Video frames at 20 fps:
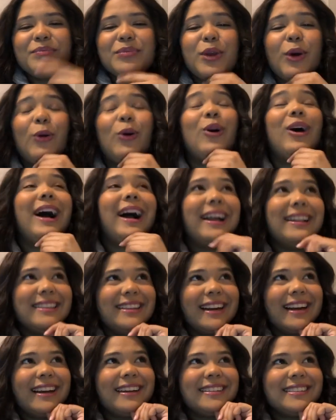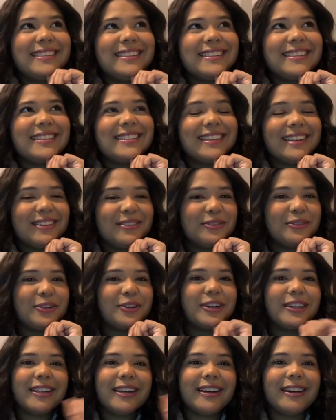hojaldras
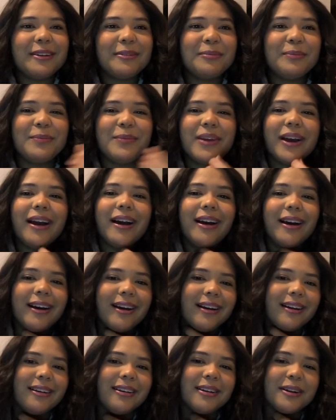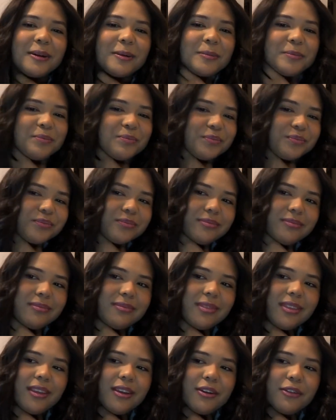for the uh,
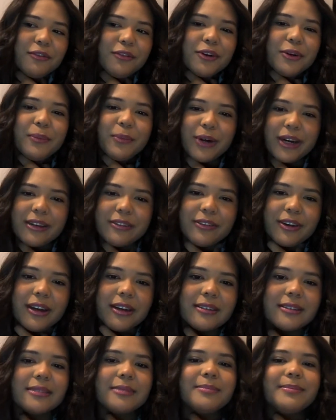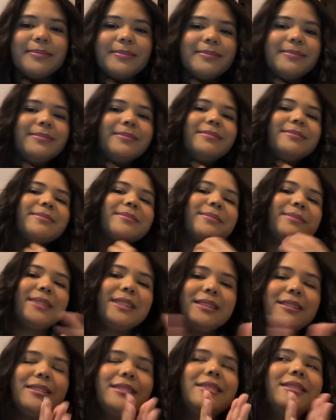for breakfast mm,
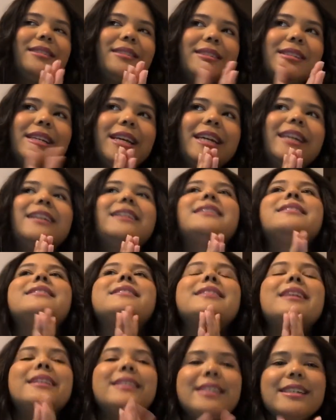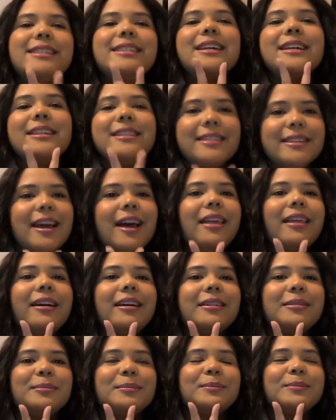salchicha
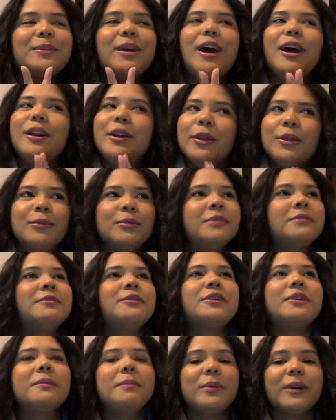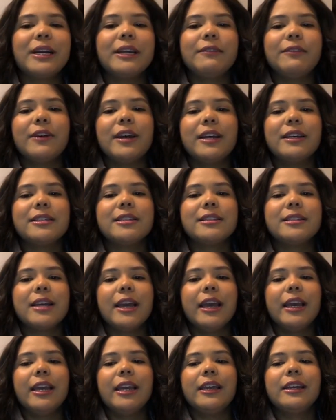guisada another one for breakfast
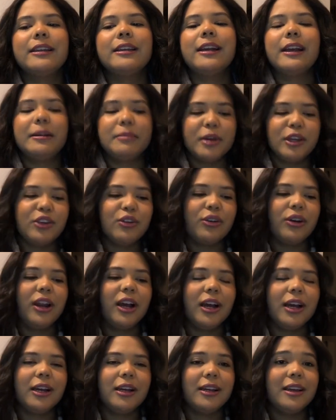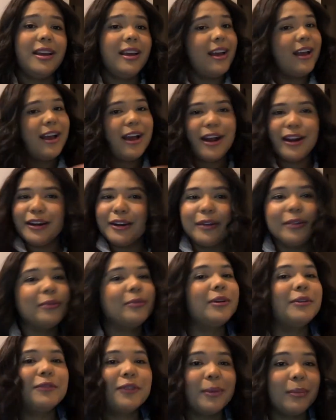and carimañola another
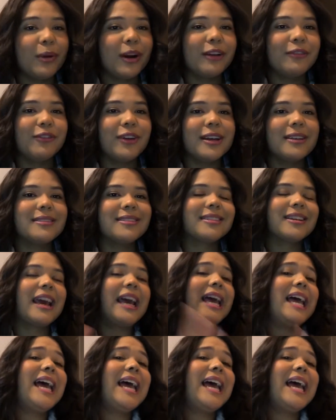one for breakfast